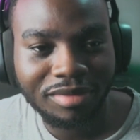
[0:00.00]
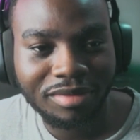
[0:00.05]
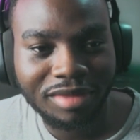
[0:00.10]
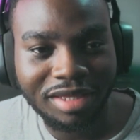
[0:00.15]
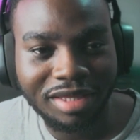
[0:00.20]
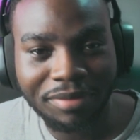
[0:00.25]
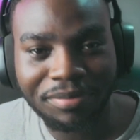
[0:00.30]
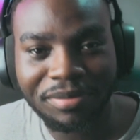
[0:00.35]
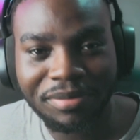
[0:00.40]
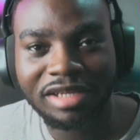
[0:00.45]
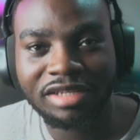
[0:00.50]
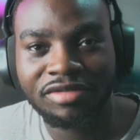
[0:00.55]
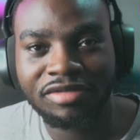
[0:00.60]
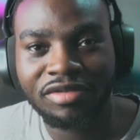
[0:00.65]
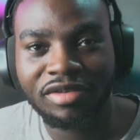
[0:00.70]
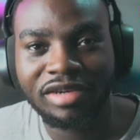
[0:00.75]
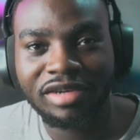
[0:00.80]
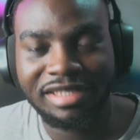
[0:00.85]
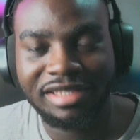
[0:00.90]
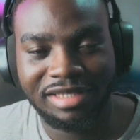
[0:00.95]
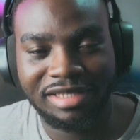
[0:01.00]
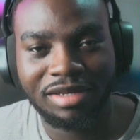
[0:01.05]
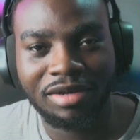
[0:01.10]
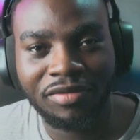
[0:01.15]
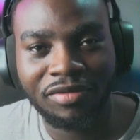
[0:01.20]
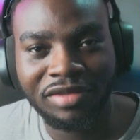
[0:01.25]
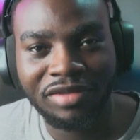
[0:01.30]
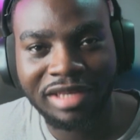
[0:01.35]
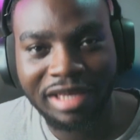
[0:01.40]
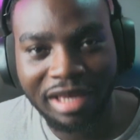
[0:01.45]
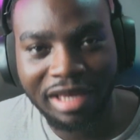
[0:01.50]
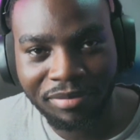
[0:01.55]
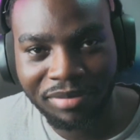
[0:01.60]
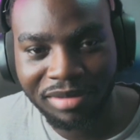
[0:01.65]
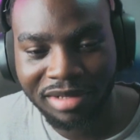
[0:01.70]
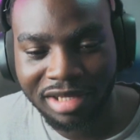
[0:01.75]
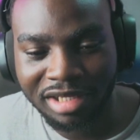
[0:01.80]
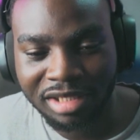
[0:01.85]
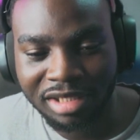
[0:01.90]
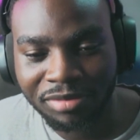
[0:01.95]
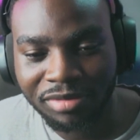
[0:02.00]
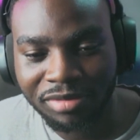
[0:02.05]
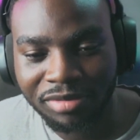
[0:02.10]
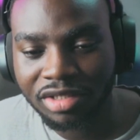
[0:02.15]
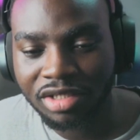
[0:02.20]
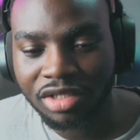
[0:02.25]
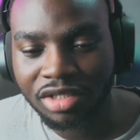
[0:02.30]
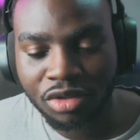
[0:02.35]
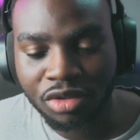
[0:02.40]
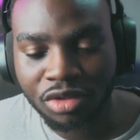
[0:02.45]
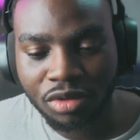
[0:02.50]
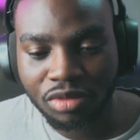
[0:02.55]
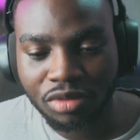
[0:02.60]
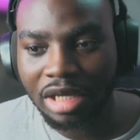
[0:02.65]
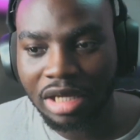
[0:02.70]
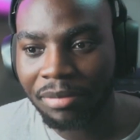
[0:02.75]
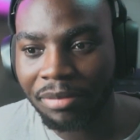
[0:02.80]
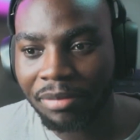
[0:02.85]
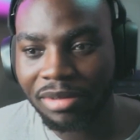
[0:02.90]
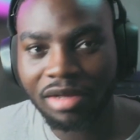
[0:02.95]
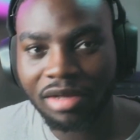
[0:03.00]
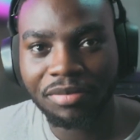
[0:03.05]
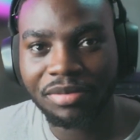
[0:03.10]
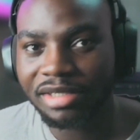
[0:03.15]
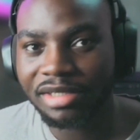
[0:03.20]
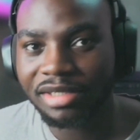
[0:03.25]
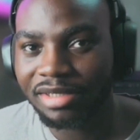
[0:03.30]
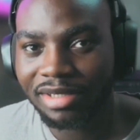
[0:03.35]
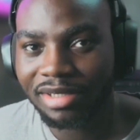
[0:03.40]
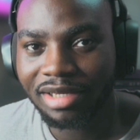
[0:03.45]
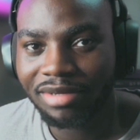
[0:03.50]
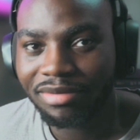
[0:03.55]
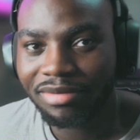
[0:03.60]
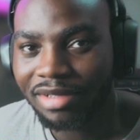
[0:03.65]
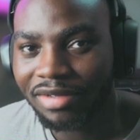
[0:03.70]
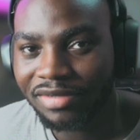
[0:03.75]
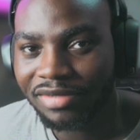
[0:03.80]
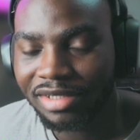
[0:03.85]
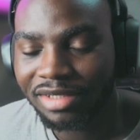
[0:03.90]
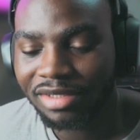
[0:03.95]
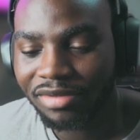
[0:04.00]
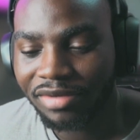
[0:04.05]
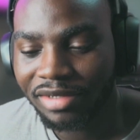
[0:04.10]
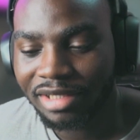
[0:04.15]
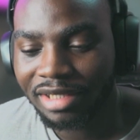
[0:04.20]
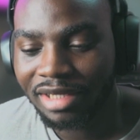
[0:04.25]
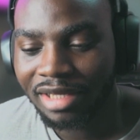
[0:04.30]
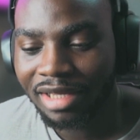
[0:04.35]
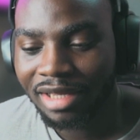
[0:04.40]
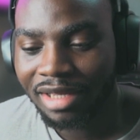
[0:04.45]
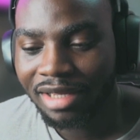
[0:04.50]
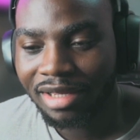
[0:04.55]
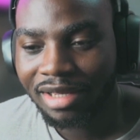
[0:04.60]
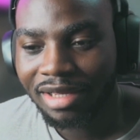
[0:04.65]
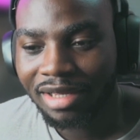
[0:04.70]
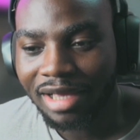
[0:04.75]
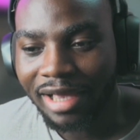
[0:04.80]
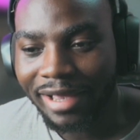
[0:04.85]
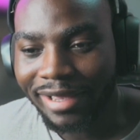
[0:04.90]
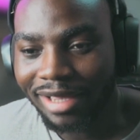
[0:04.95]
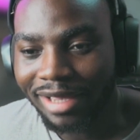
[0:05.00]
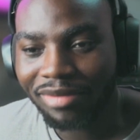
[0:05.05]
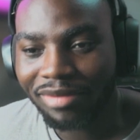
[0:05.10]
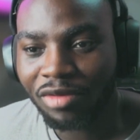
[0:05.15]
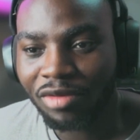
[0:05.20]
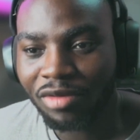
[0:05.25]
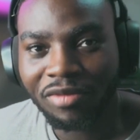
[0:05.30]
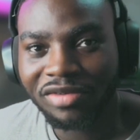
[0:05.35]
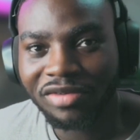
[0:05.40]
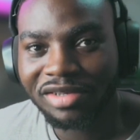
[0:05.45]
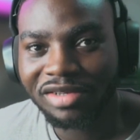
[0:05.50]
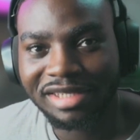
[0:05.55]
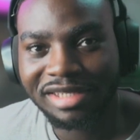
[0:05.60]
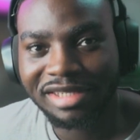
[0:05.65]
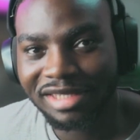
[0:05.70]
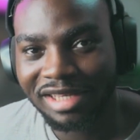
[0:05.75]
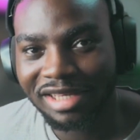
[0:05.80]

the PS4 itself, the gameplay experience. It's so, I play on PC game, I've said it already. I get over 60